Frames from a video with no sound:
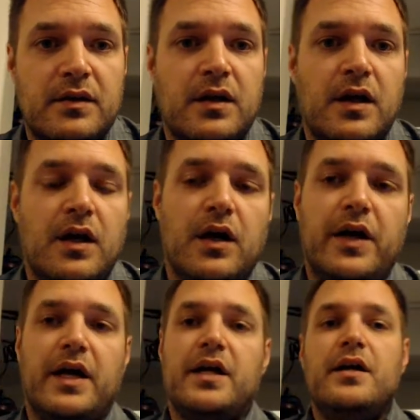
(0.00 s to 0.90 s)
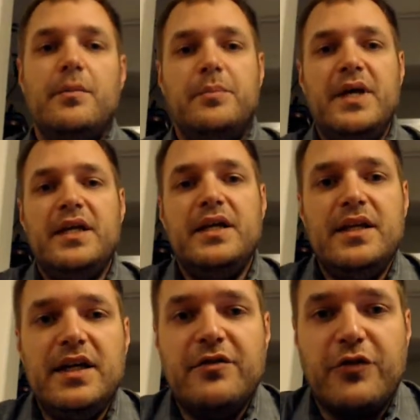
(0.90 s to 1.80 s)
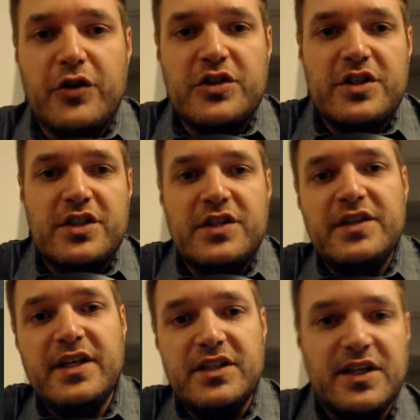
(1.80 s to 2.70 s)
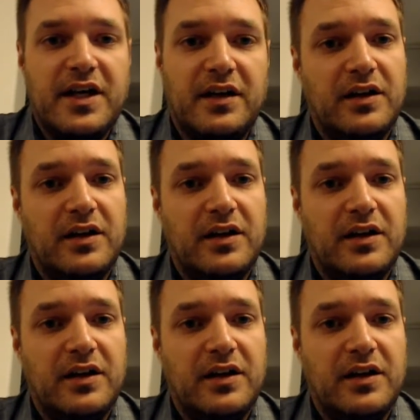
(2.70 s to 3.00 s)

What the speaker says: Okay, BDD versus DSL.